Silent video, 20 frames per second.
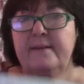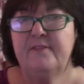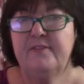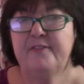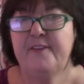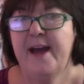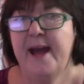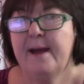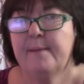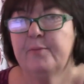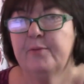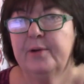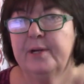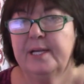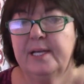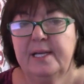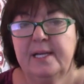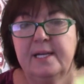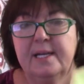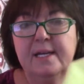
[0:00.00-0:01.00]

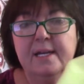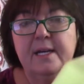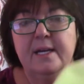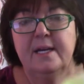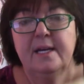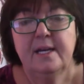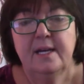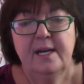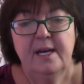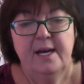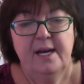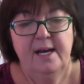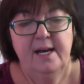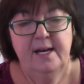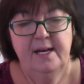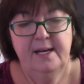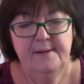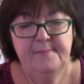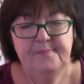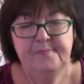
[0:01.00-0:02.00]
fabric,
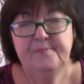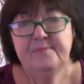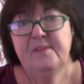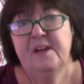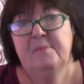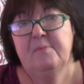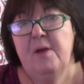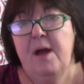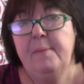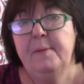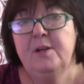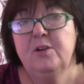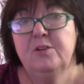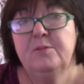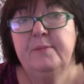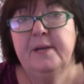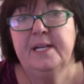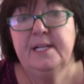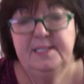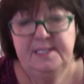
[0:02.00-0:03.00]
I probably
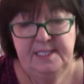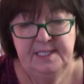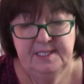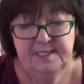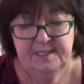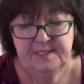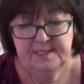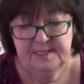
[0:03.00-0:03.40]
could make a decent